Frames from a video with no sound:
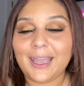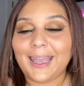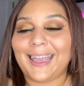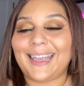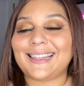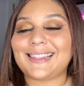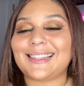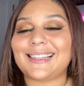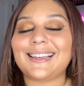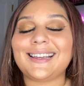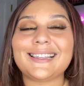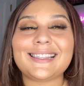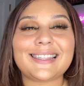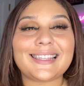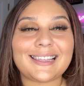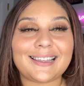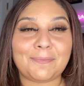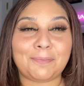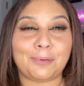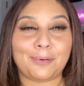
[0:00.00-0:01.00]
It's good
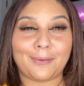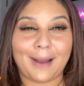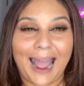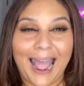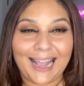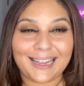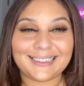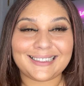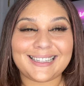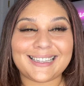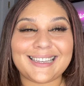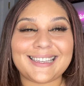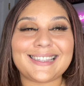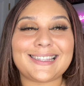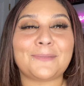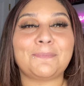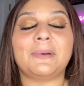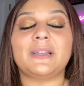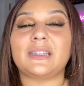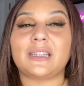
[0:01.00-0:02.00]
to practice,
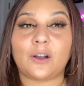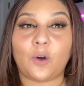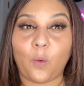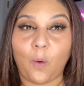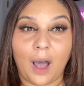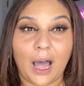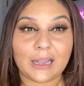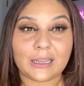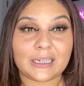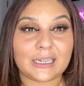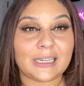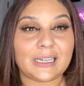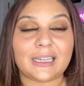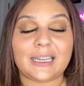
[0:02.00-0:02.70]
but the quality